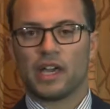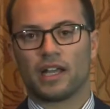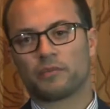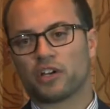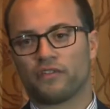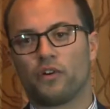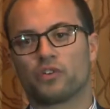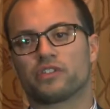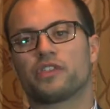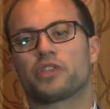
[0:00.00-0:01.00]
And I'm going to
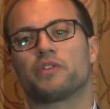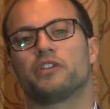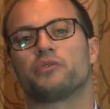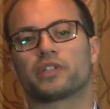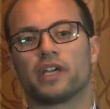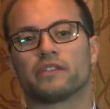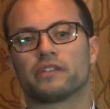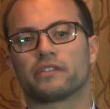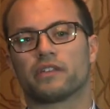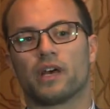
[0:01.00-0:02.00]
focus on 3 use
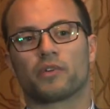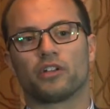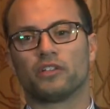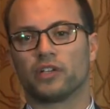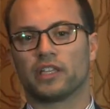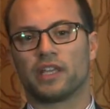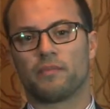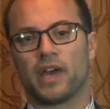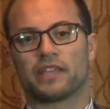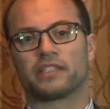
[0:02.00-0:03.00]
cases. I'm going to look at
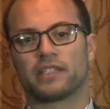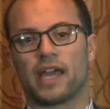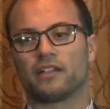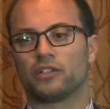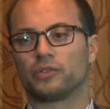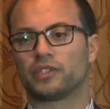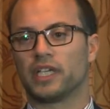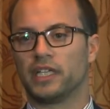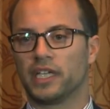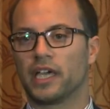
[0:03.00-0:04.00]
them as a standalone
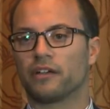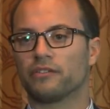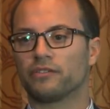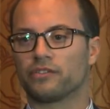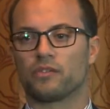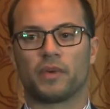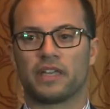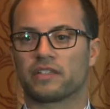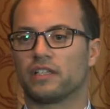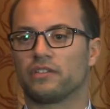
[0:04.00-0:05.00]
indicator. So
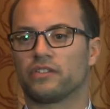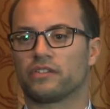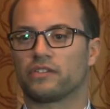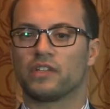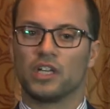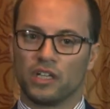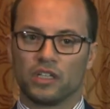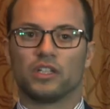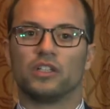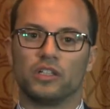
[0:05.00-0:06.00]
basically just
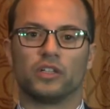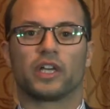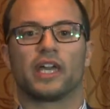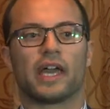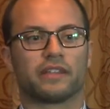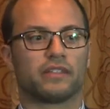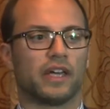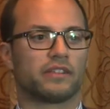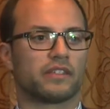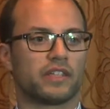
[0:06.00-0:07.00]
looking at
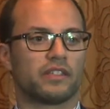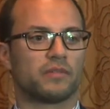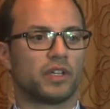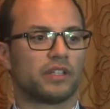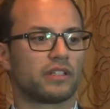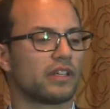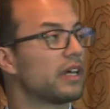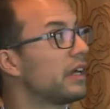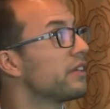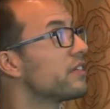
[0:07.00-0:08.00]
the sentiment
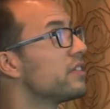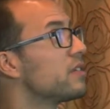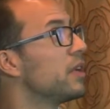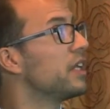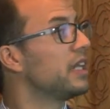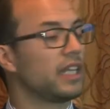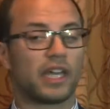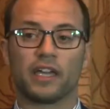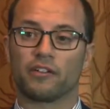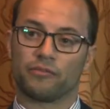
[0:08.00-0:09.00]

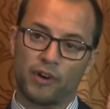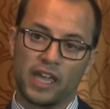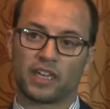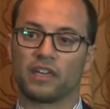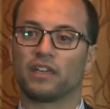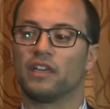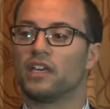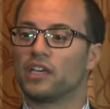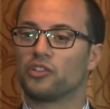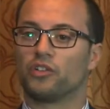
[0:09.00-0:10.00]
indicator, ranking
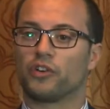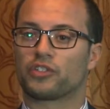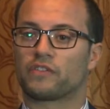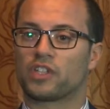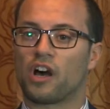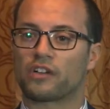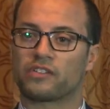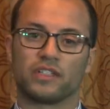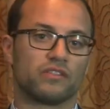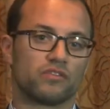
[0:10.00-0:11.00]
a universe of
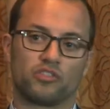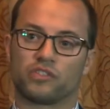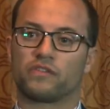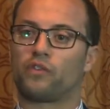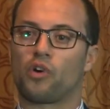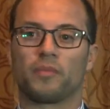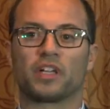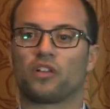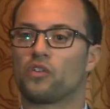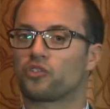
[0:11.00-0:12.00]
stocks and just
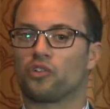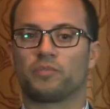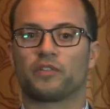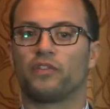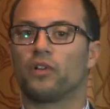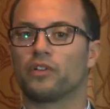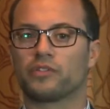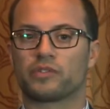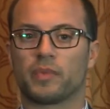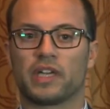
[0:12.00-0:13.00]
forming long-short
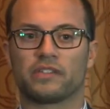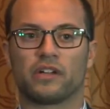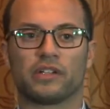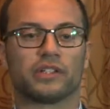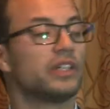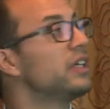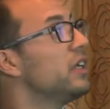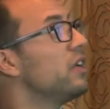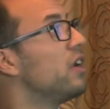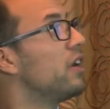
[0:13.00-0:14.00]
portfolios based on
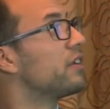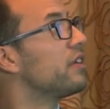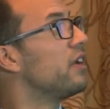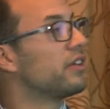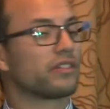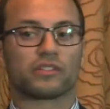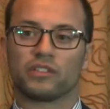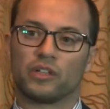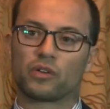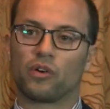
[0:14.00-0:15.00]

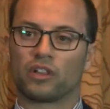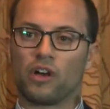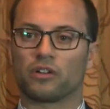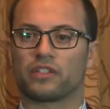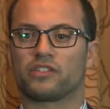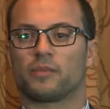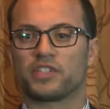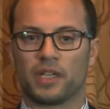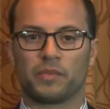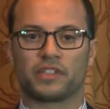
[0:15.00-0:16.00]
going long the top
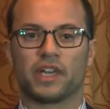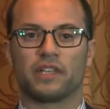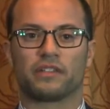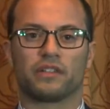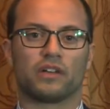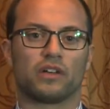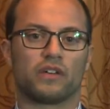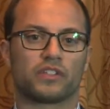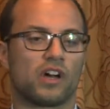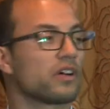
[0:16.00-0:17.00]
10%
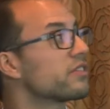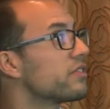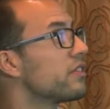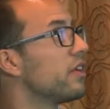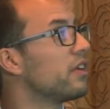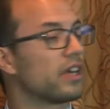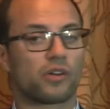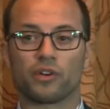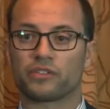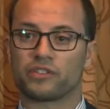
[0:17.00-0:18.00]
of stocks
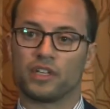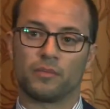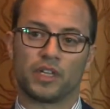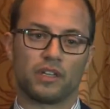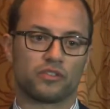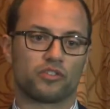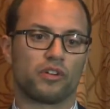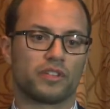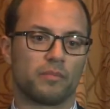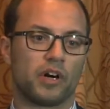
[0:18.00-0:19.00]
according to sentiment and
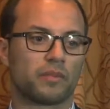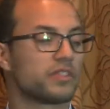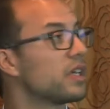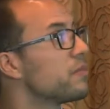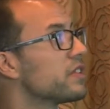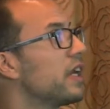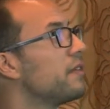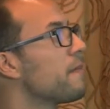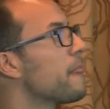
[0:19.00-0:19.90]
short the bottom 10%.